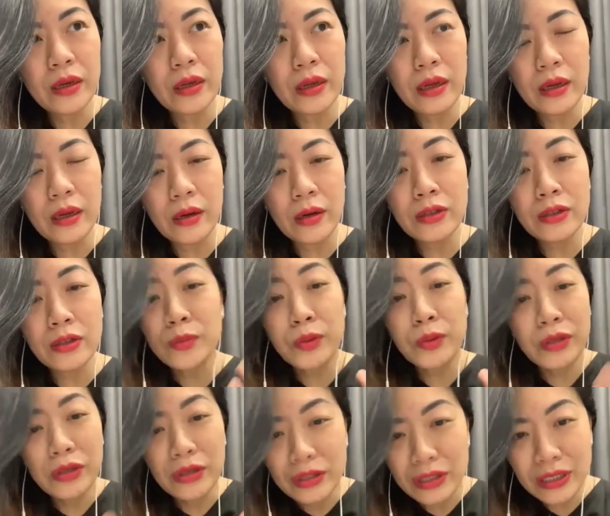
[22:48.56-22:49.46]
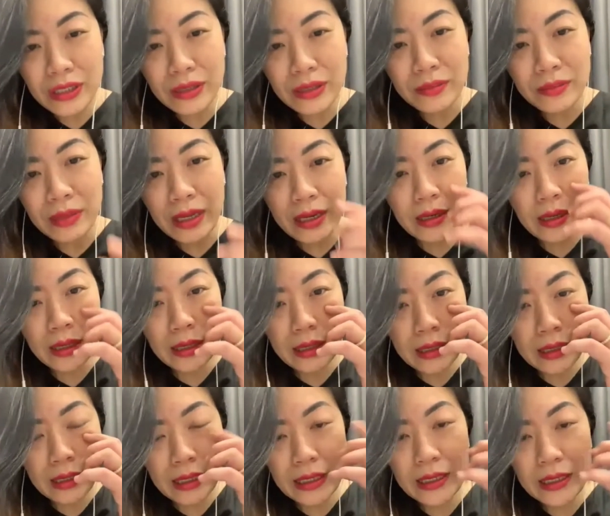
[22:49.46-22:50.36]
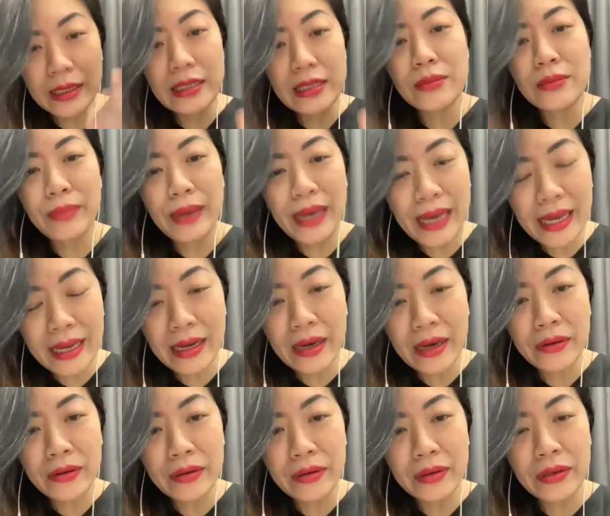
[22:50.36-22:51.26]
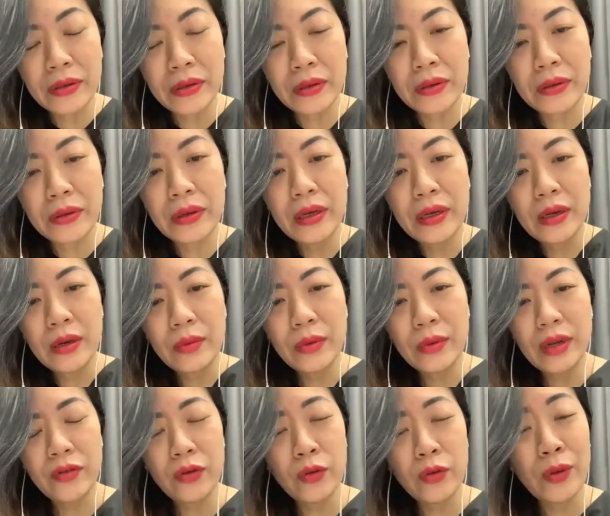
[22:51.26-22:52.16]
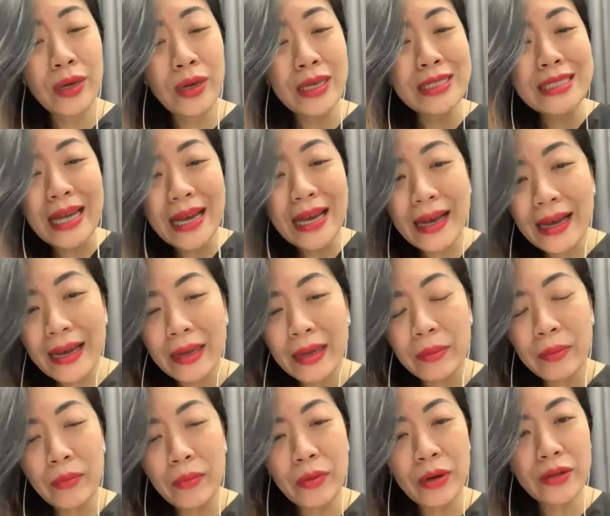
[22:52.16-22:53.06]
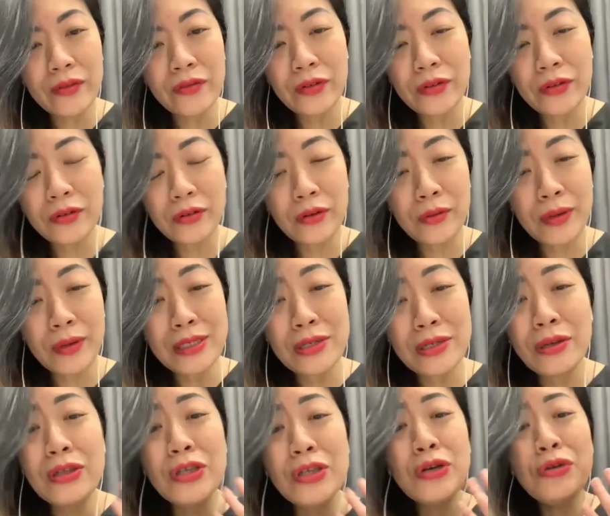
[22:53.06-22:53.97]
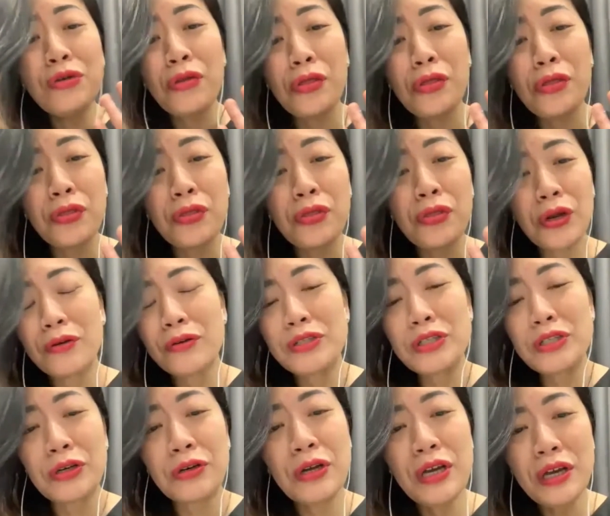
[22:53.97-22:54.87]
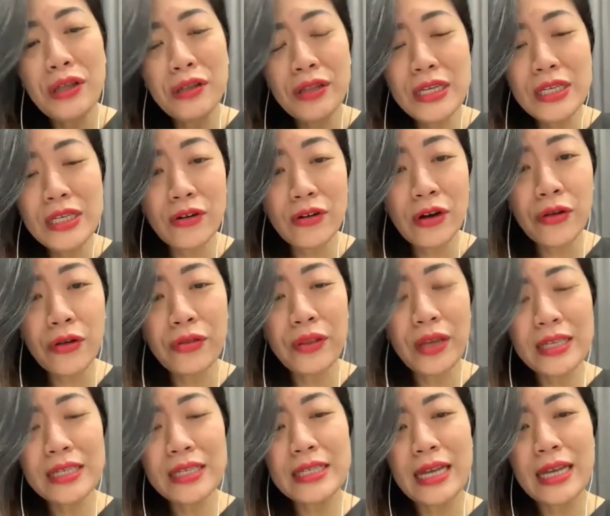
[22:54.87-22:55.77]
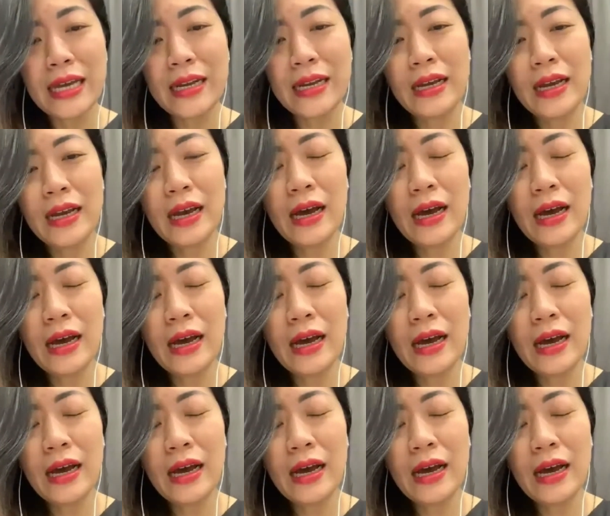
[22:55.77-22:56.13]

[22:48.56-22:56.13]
entrepreneurship and it doesn't pan out? What if you waste time? What if you waste your youth? So these are all things that